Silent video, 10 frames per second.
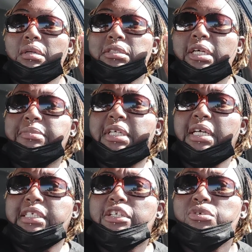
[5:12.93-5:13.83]

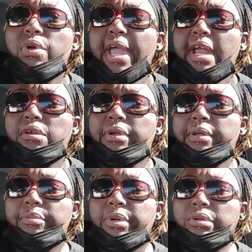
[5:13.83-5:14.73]
sometimes I do act on
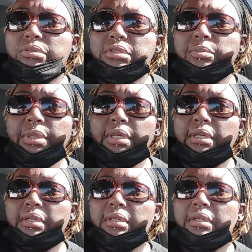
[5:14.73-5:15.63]
impulse,
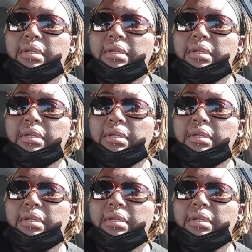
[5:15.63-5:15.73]
but